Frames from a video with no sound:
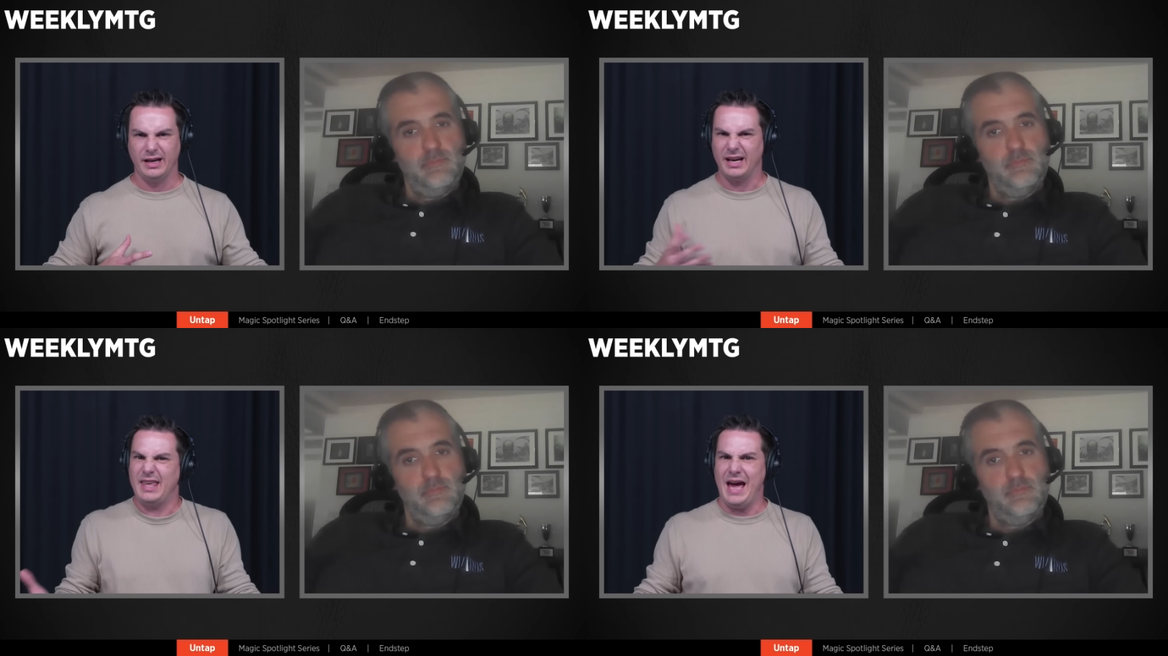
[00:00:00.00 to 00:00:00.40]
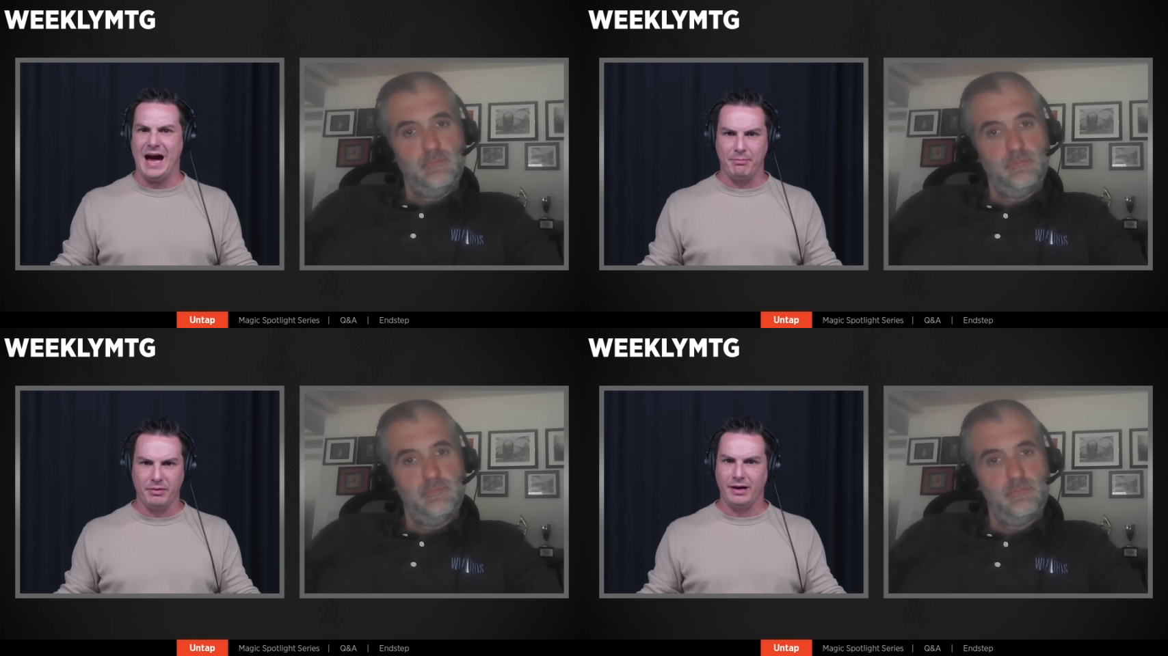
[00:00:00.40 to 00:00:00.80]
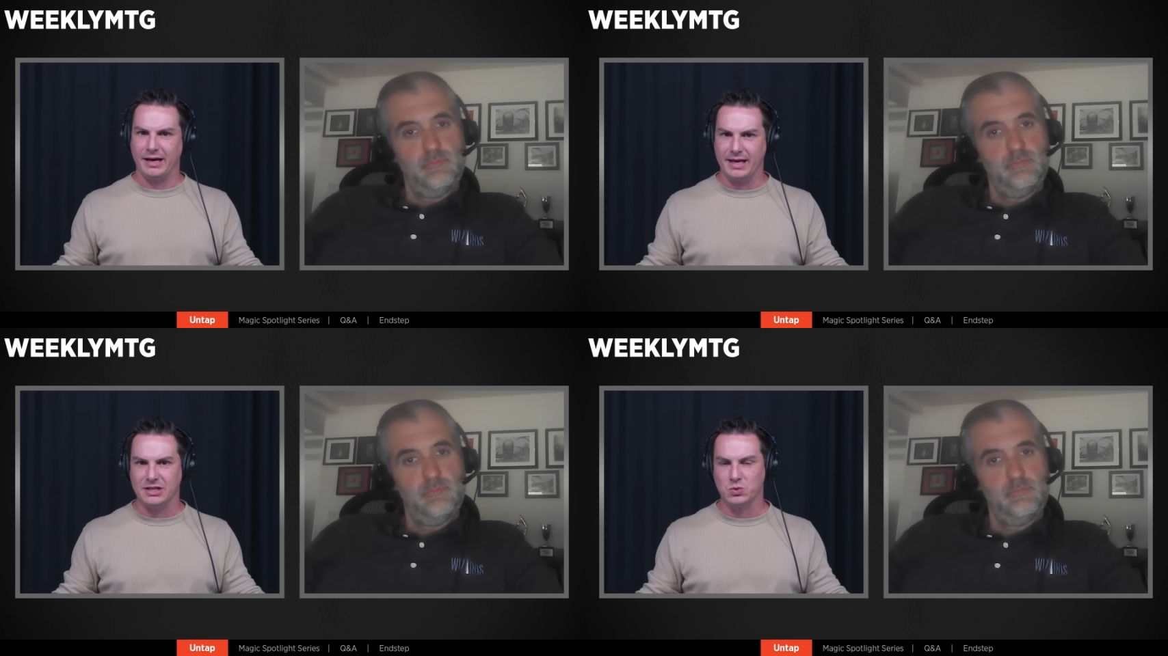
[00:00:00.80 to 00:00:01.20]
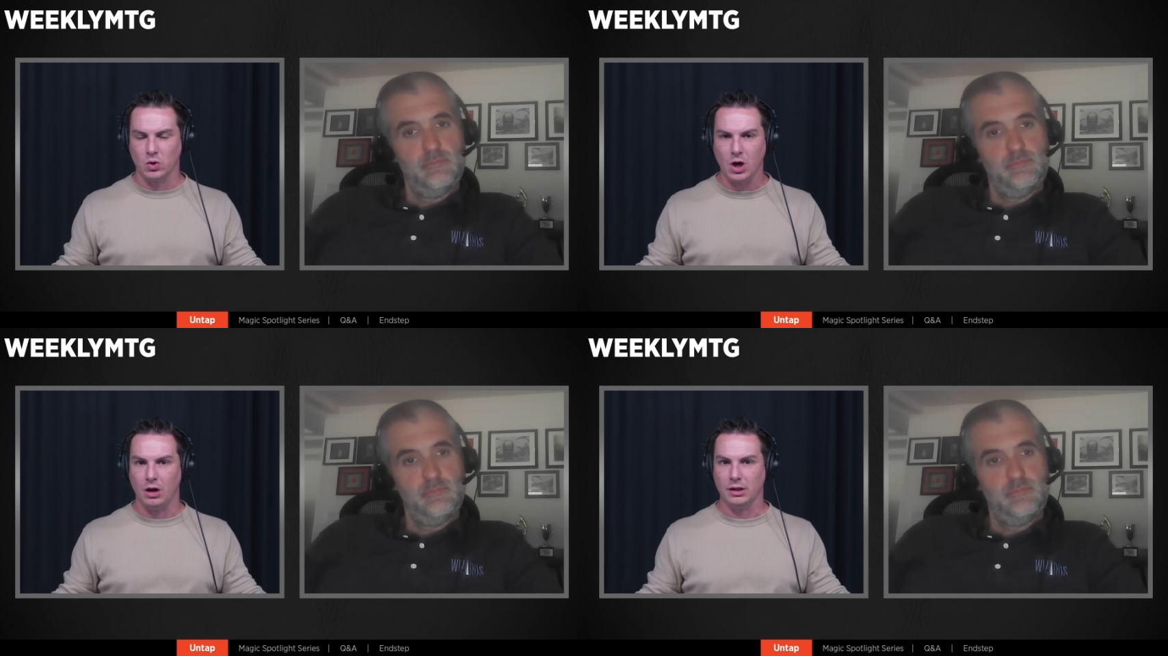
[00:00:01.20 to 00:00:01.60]
Speaker 1: a gap, I guess we'll
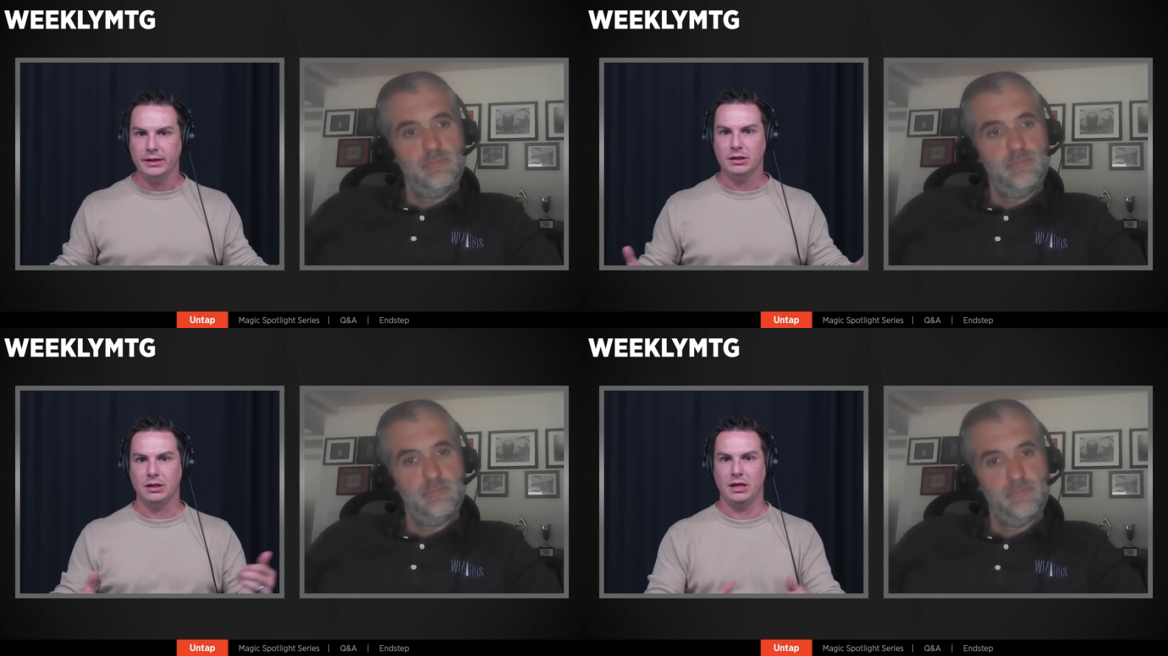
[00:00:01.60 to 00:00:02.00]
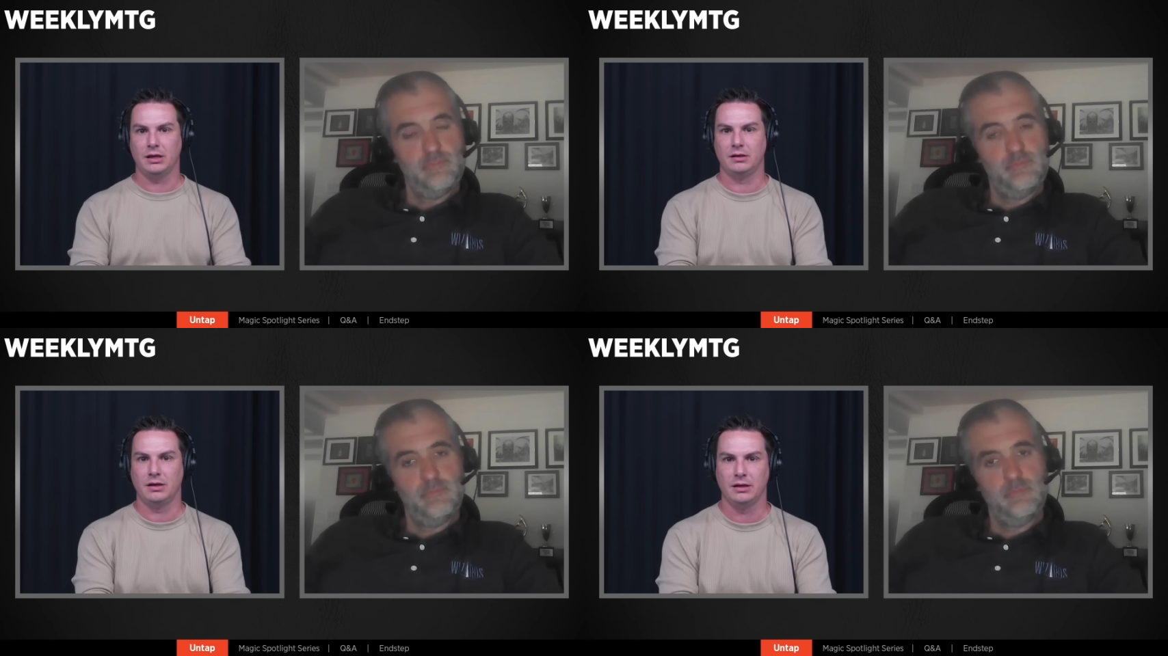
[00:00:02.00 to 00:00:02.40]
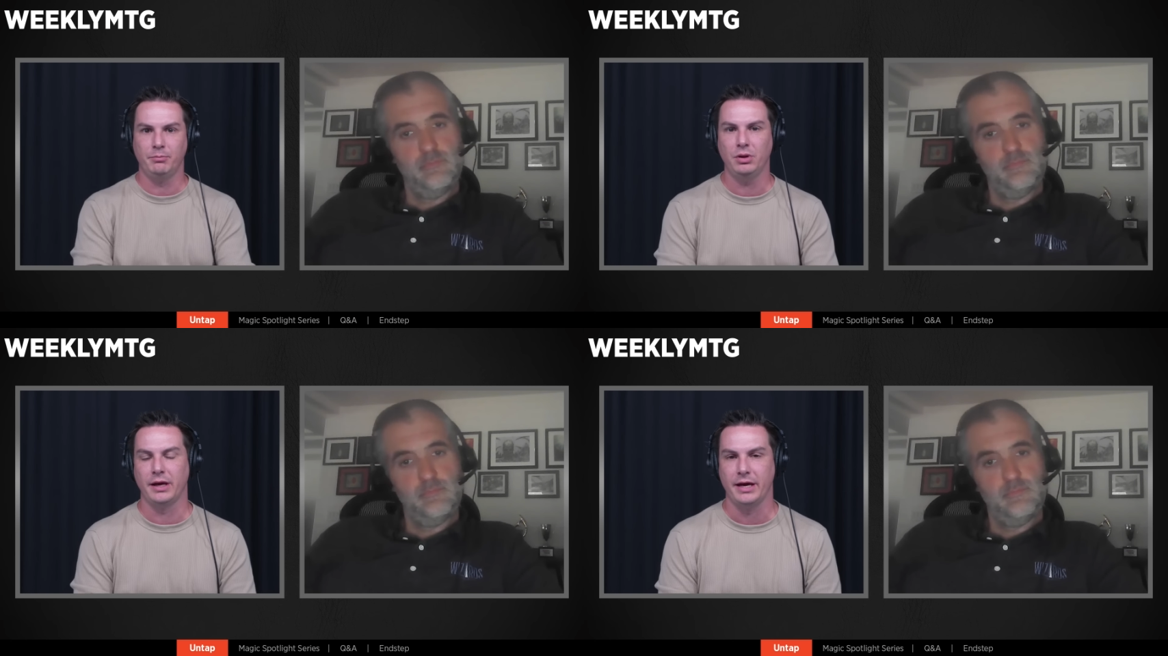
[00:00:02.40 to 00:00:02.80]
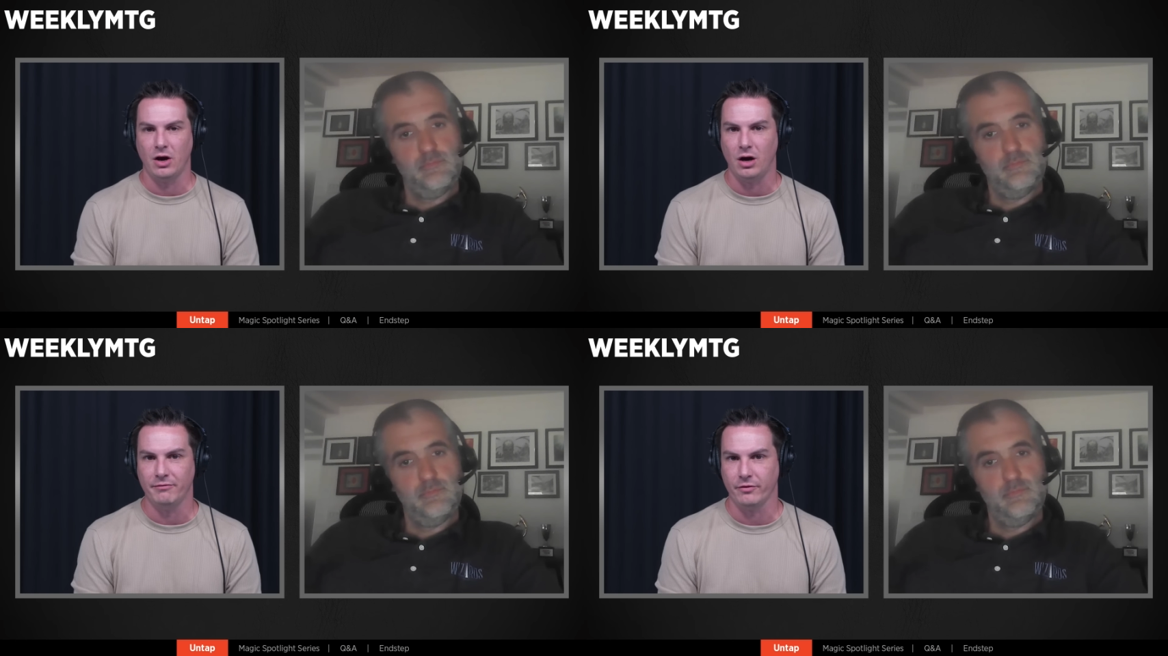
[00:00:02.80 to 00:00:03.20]
call it, in, in play
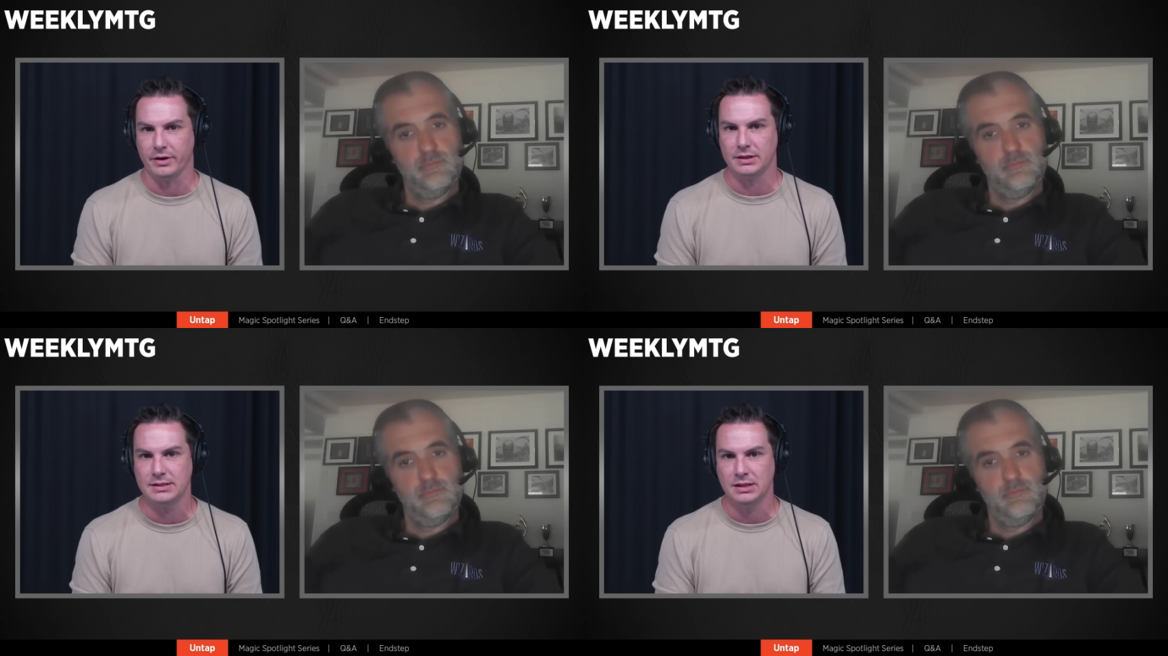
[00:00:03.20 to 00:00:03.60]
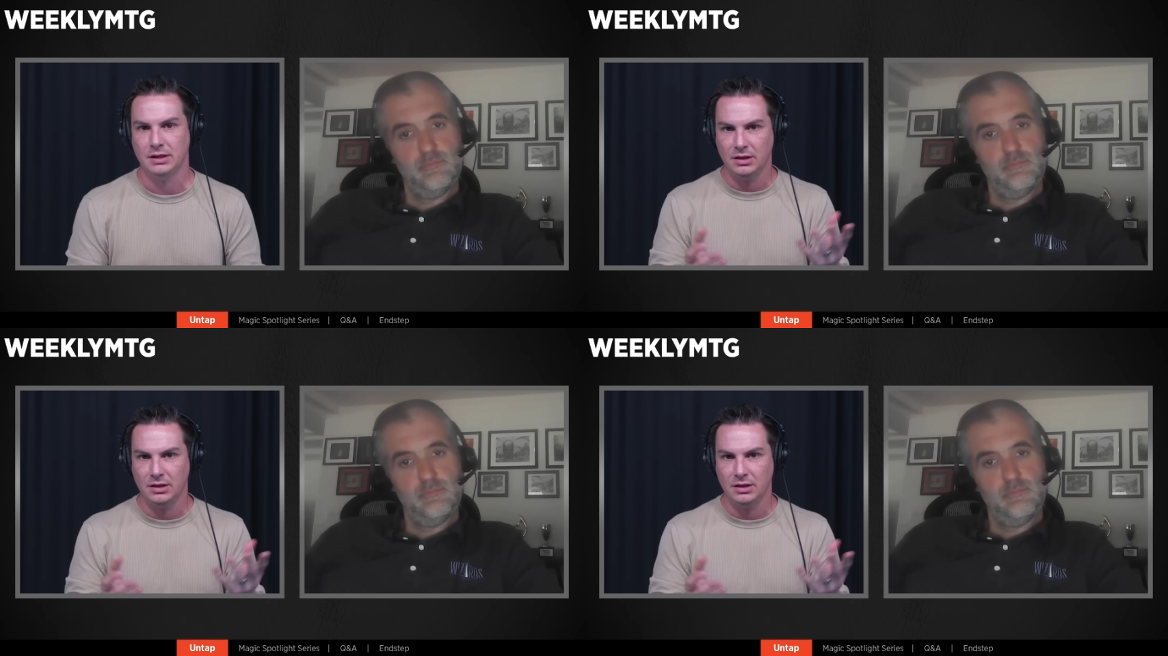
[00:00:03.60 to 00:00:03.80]
offerings,